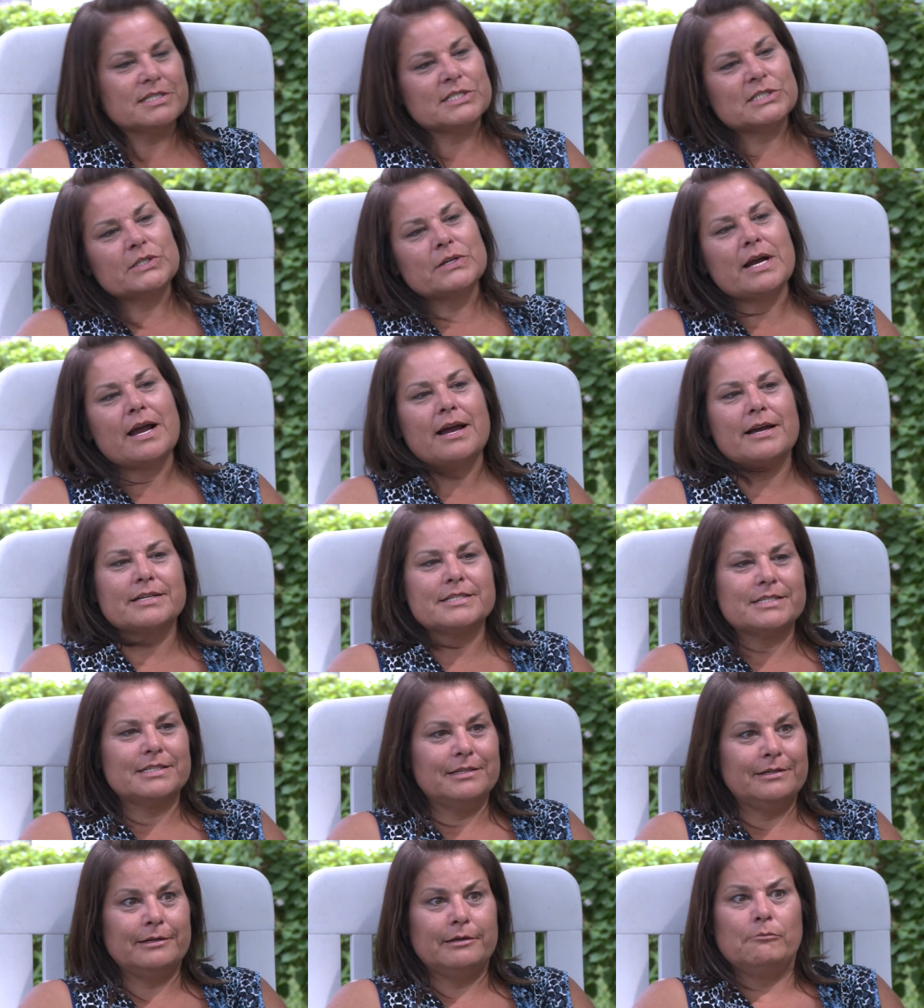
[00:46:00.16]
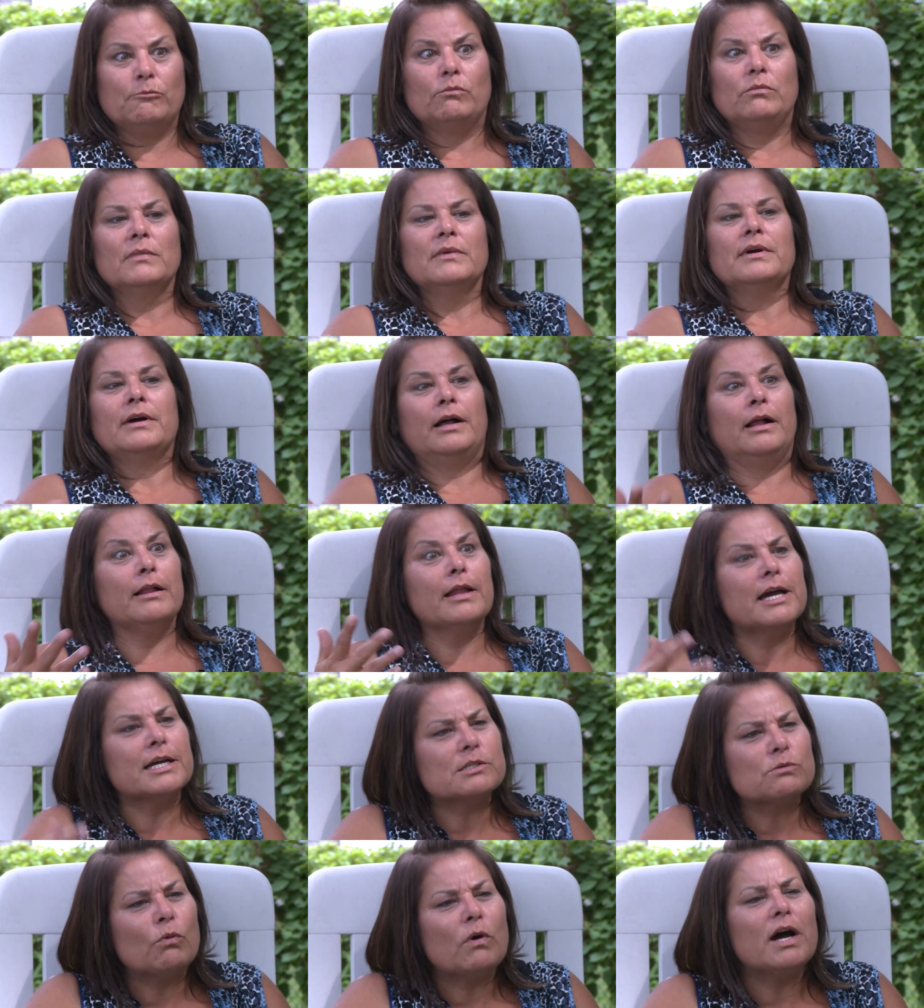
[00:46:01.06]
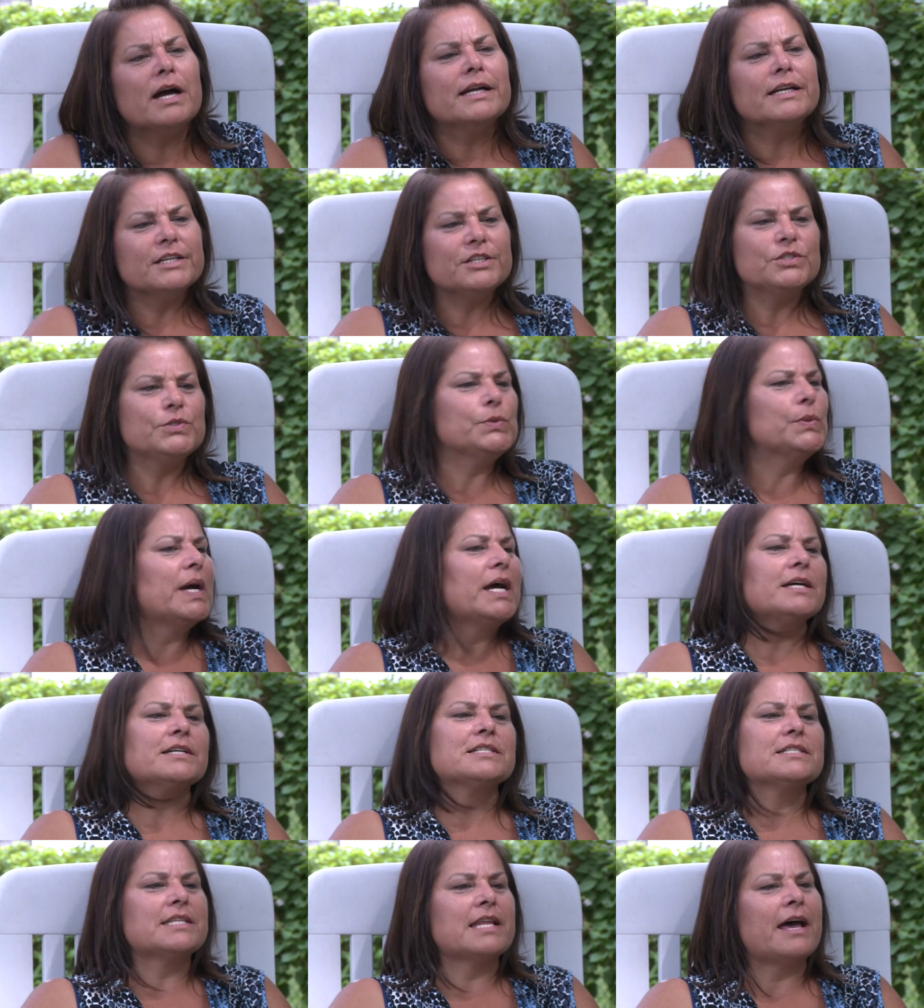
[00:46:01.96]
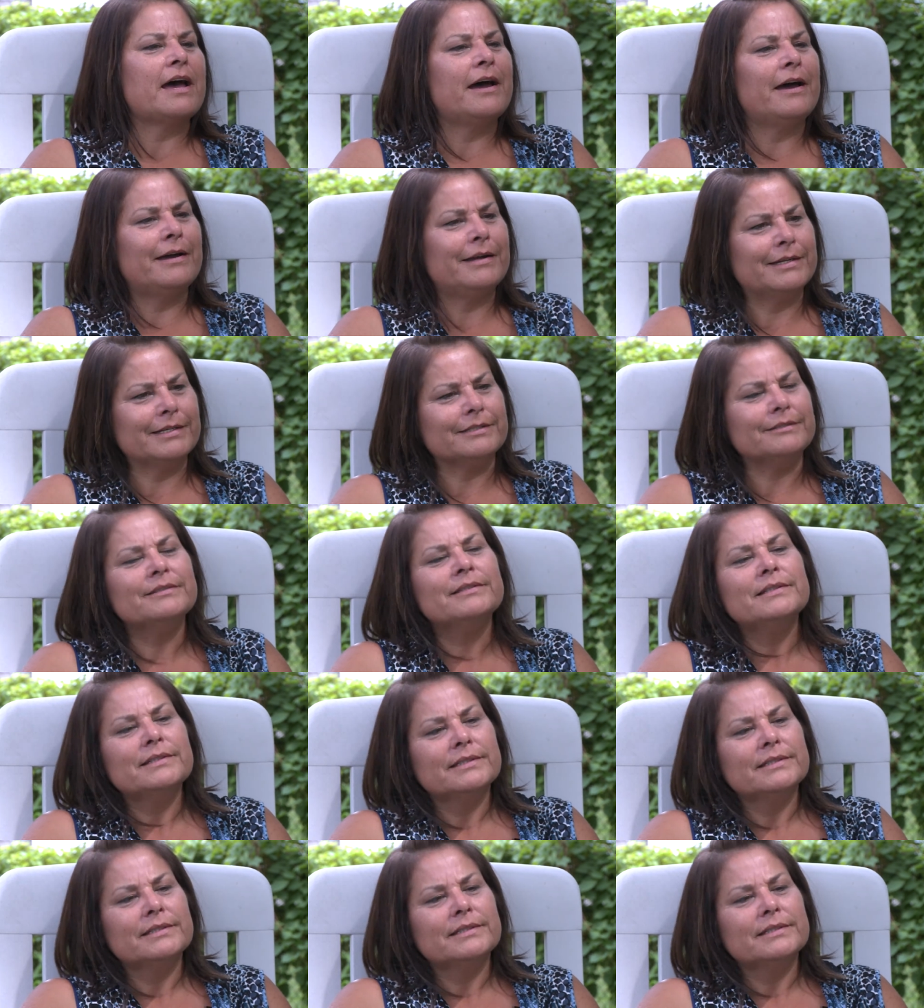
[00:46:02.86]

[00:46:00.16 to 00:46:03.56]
they're asking. And I'll ask, why did you ask that? And